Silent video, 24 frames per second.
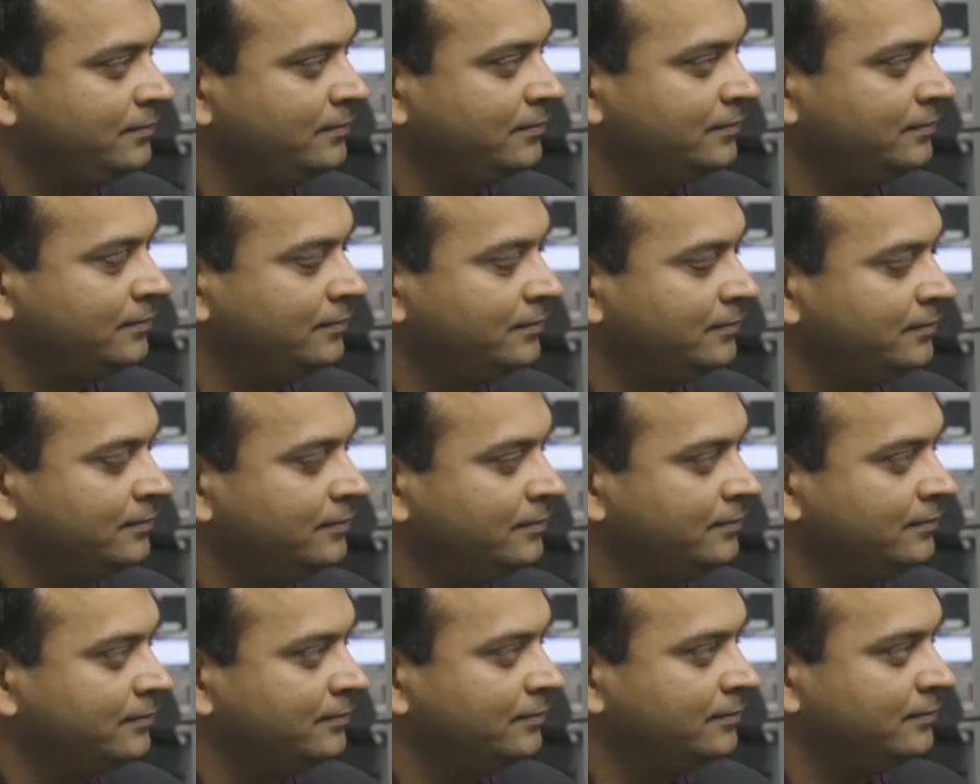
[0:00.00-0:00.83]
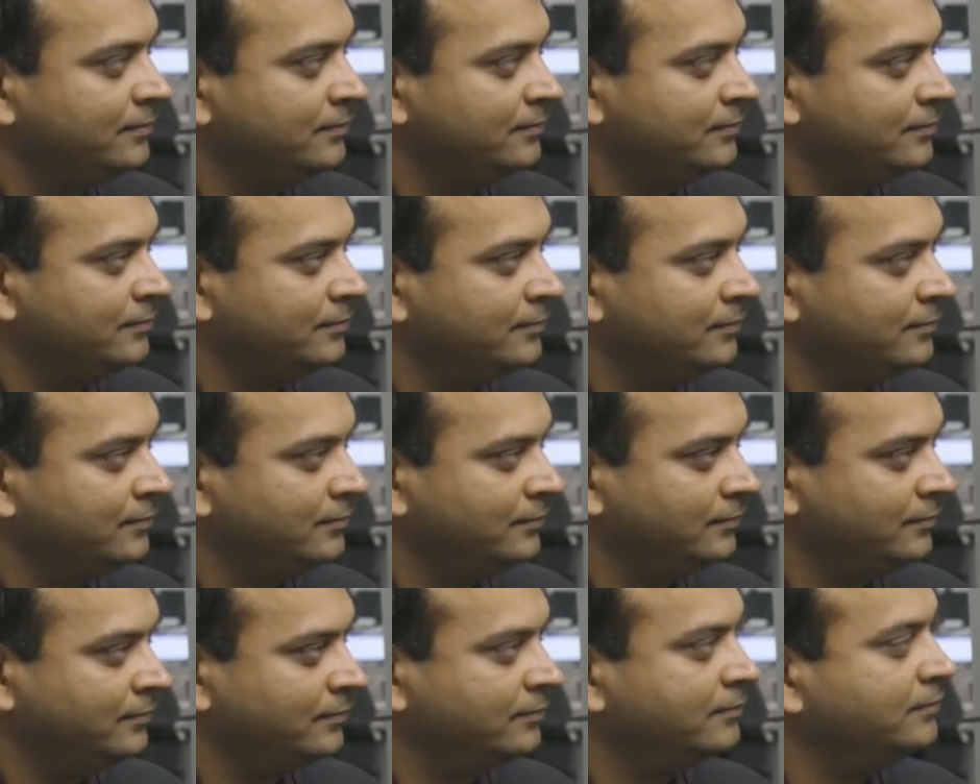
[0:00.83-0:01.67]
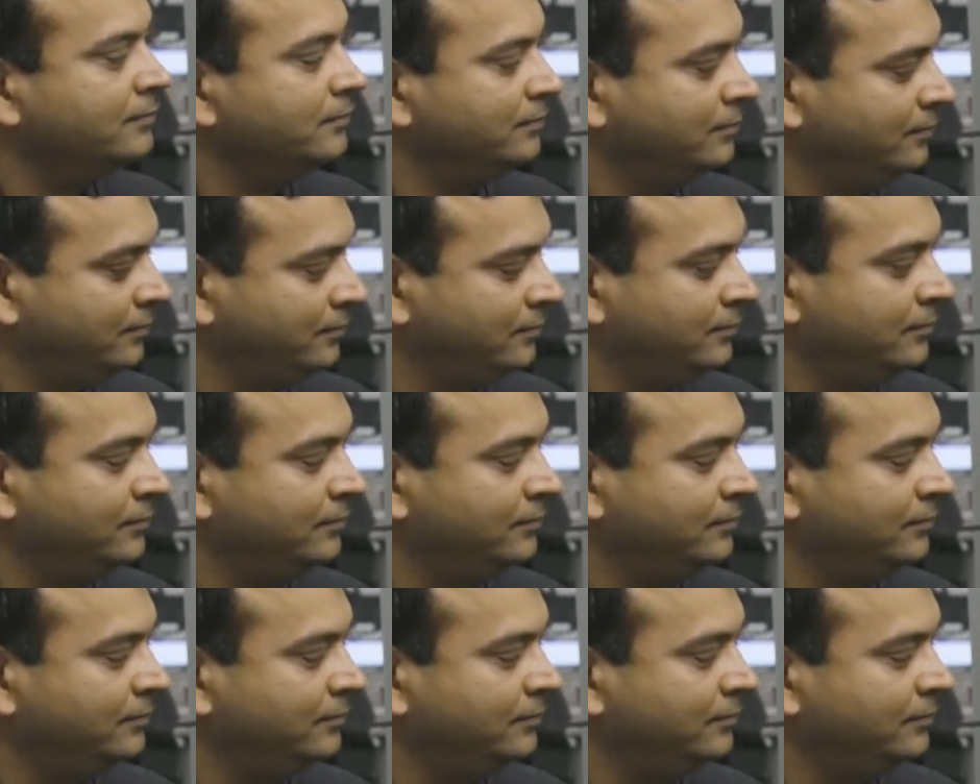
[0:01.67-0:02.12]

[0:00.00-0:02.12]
[no speech]